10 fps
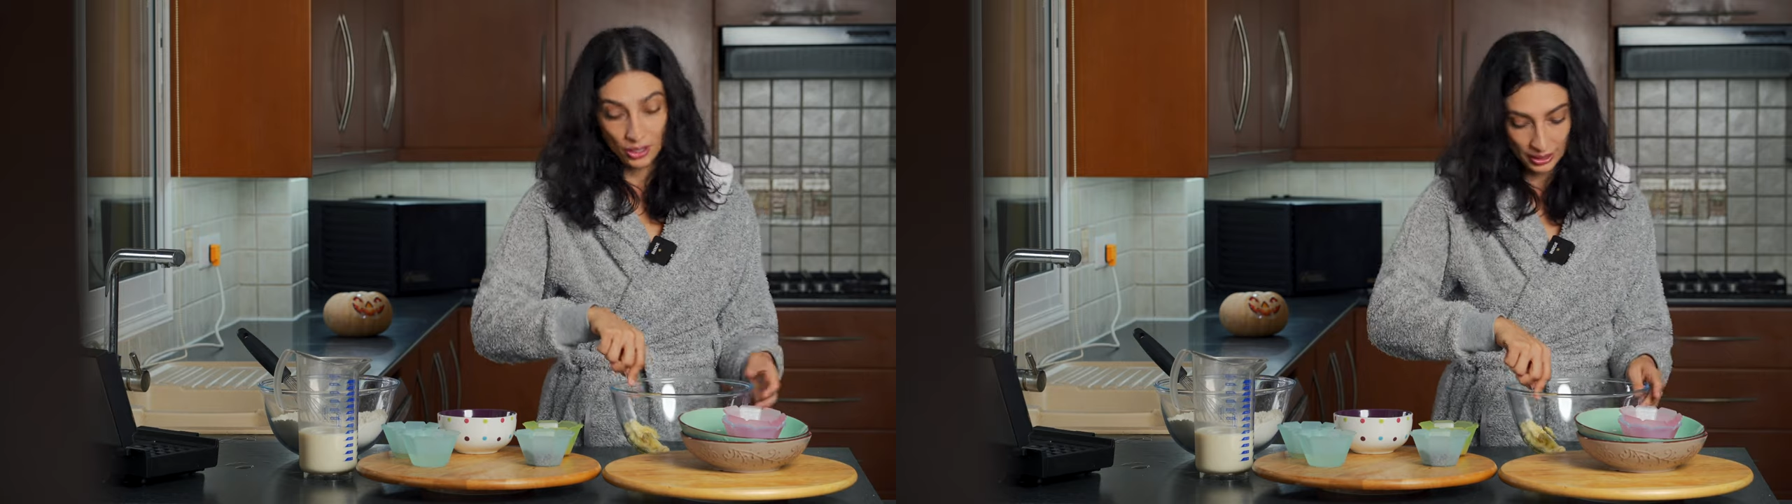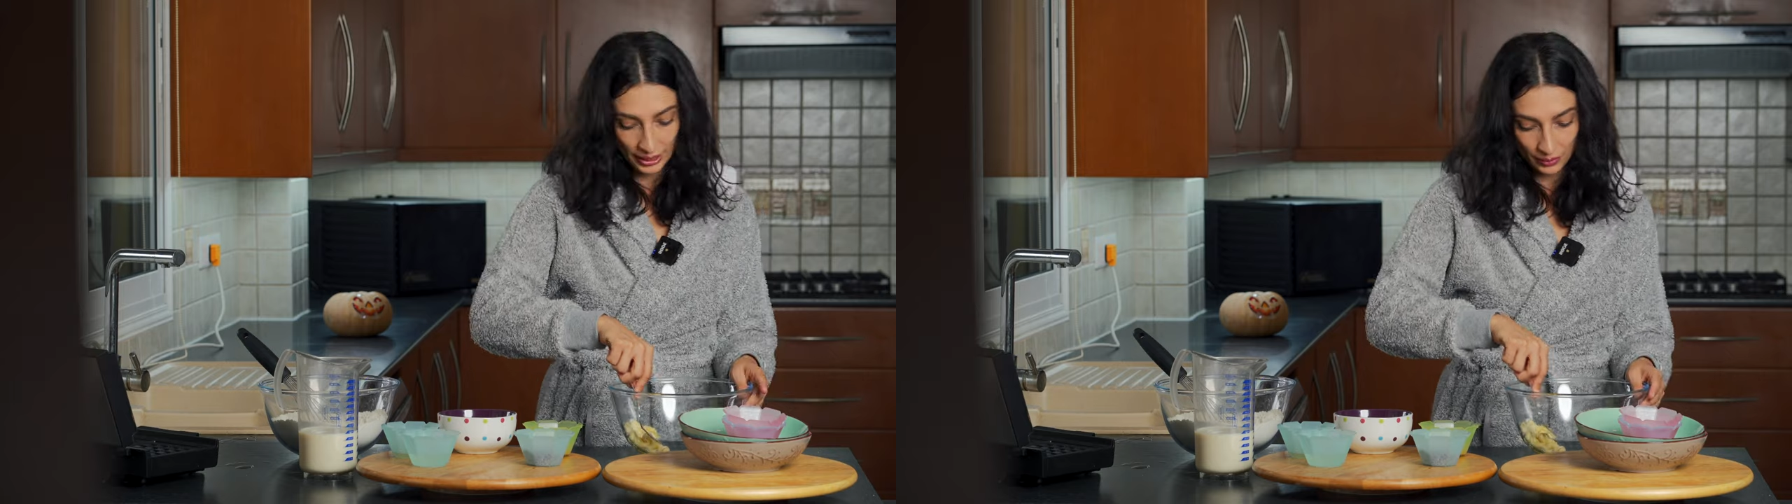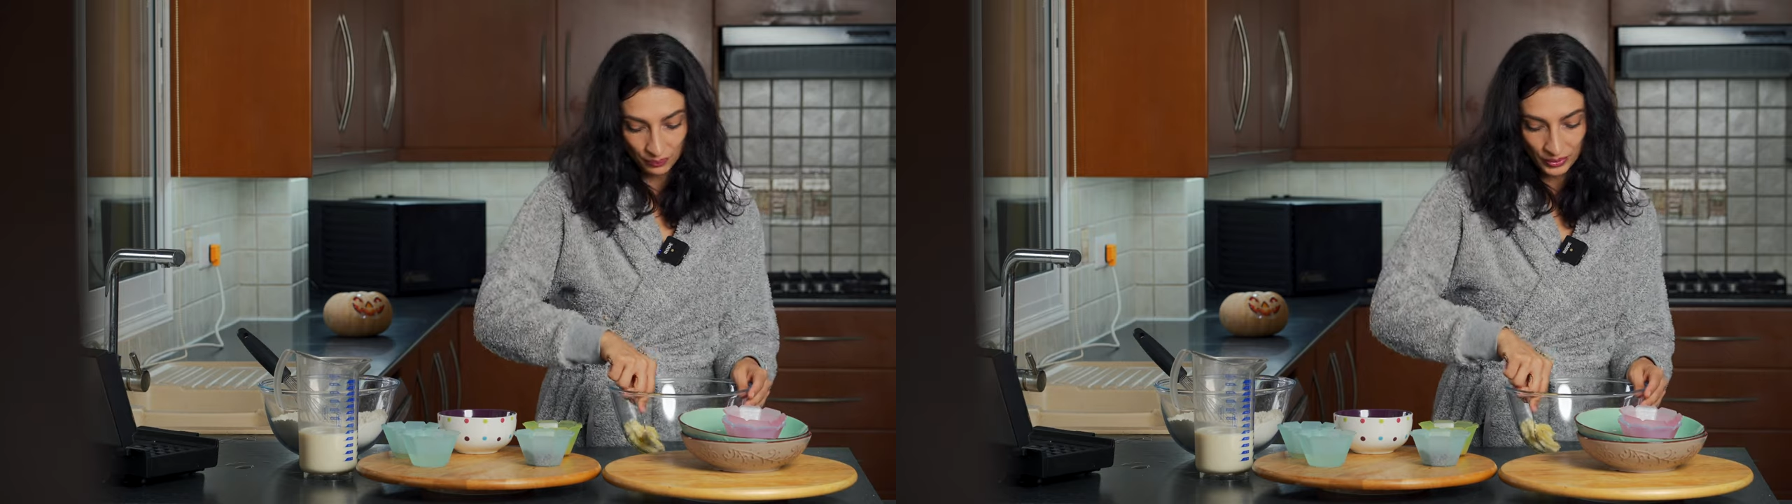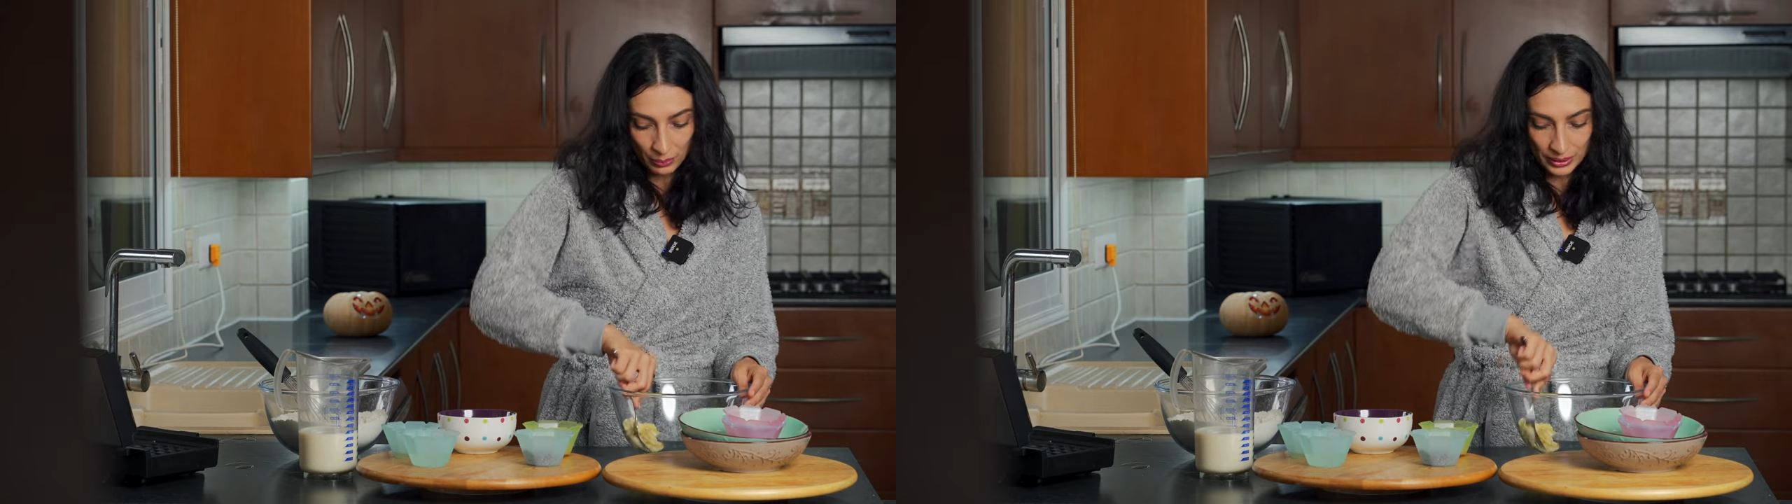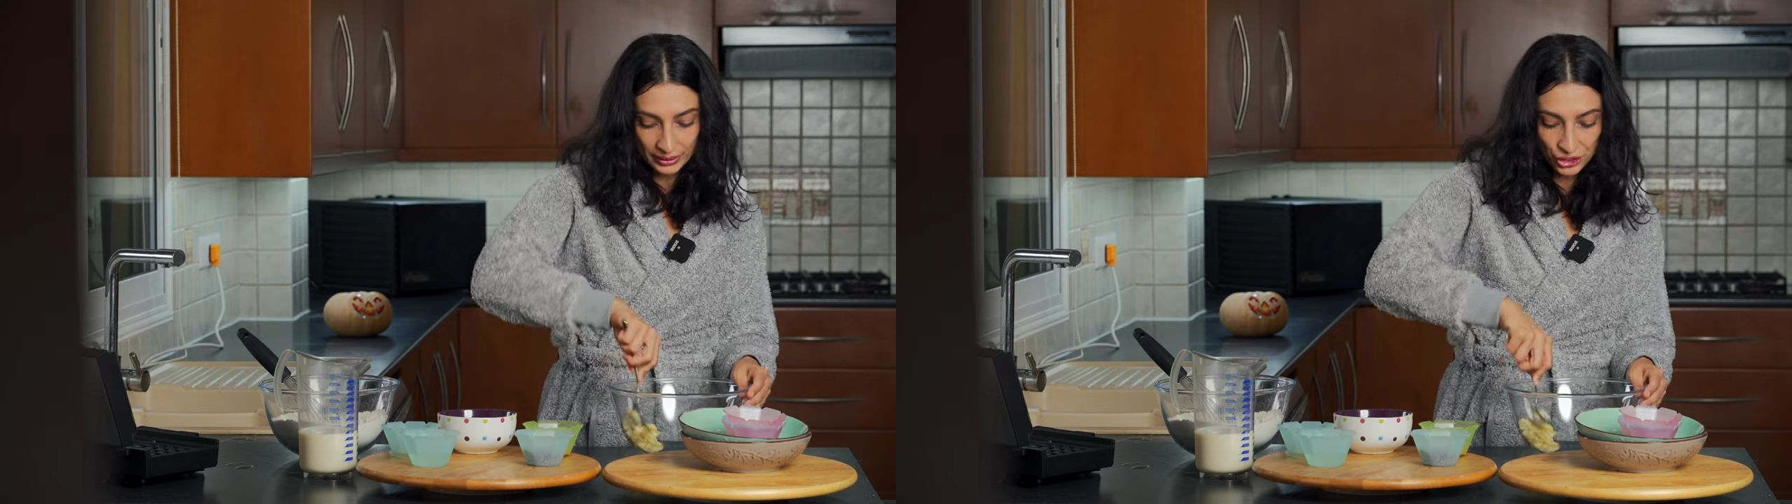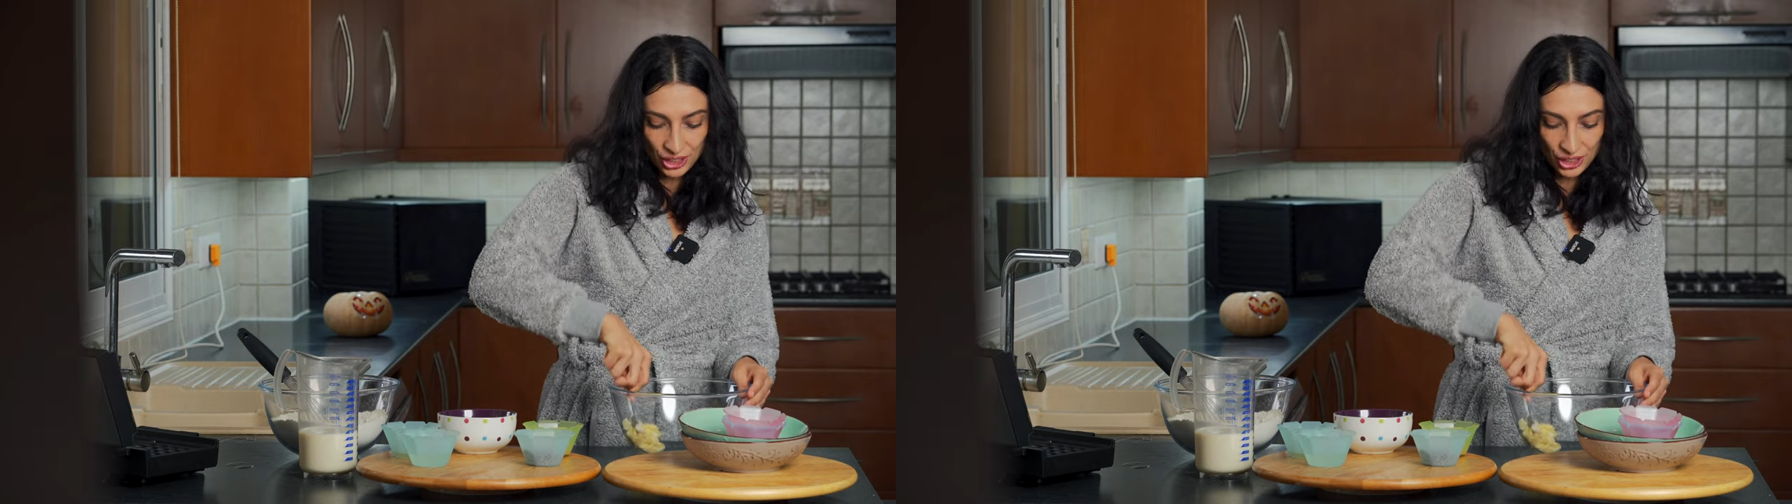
are clean. But it's